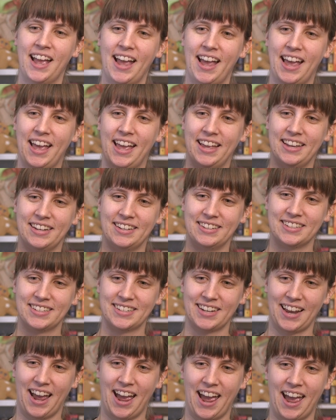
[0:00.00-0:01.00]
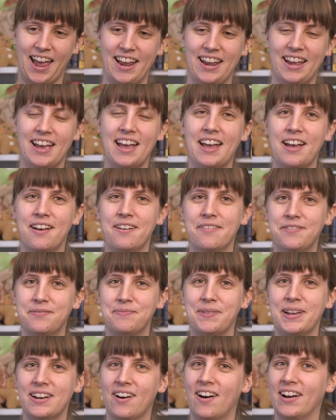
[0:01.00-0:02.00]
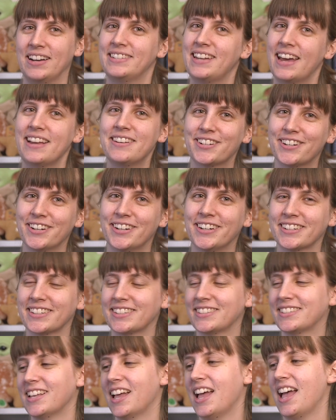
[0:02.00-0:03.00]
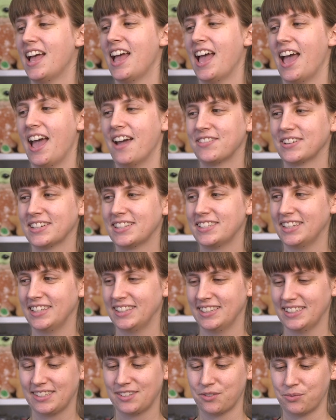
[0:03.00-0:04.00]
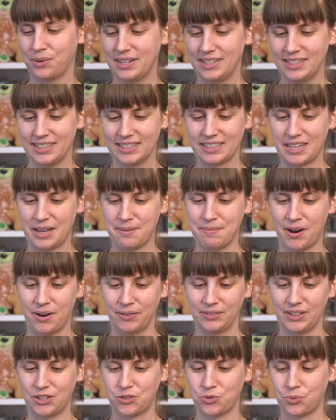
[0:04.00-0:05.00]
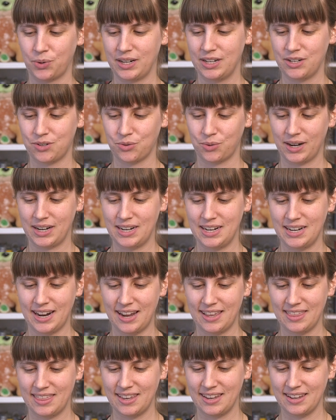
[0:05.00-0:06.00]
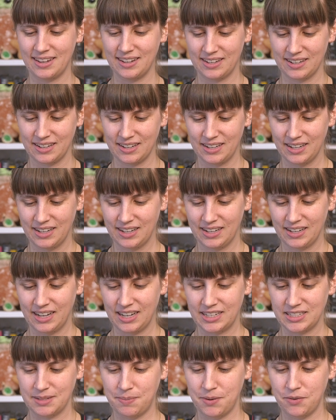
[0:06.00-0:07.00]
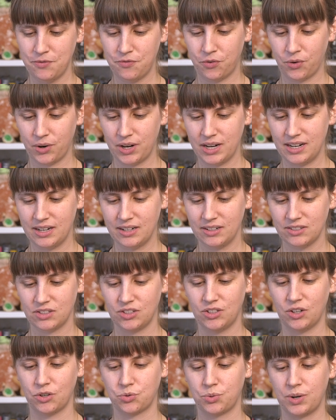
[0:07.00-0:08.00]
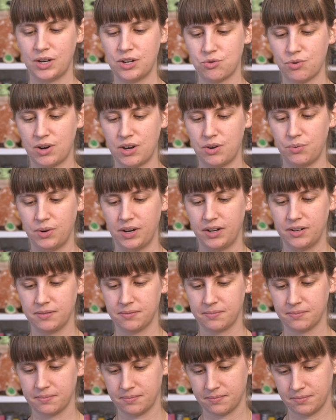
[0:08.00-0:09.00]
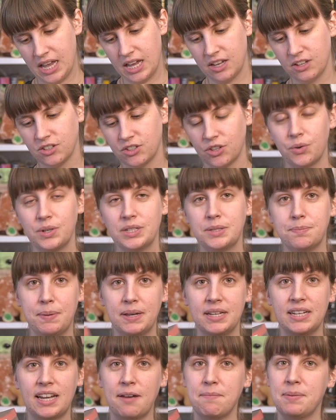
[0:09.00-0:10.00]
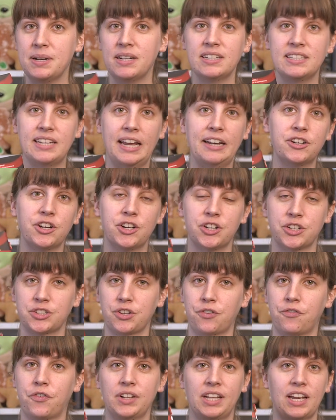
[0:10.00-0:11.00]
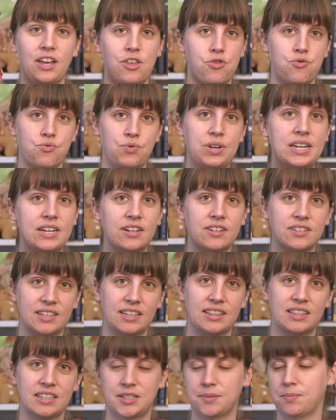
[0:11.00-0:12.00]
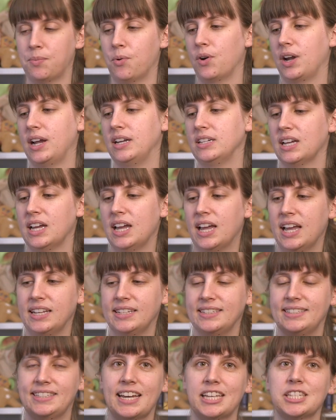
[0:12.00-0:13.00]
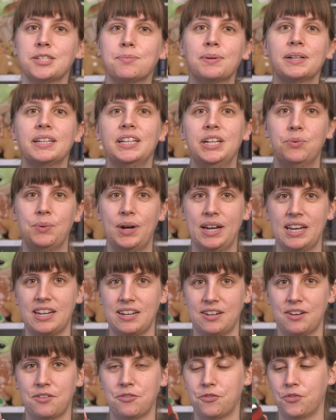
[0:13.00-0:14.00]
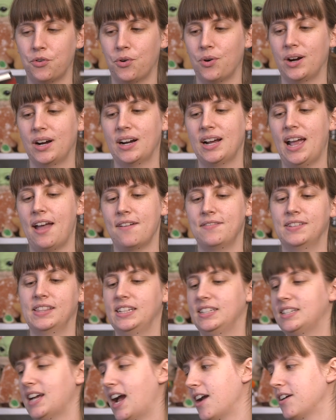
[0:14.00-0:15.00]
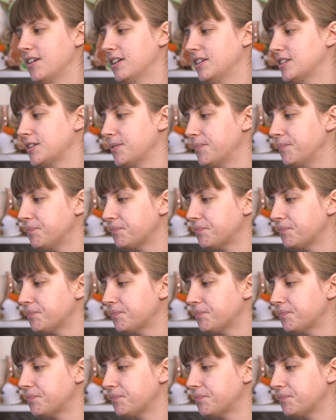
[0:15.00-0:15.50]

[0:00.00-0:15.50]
and I have been on tenterhooks ever since. When did this come out? Like 2020, I think? Has it been 4 years? No, 2021. So I've been on tenterhooks for like 3 years at this point, desperately waiting for Heavenly Tyrant.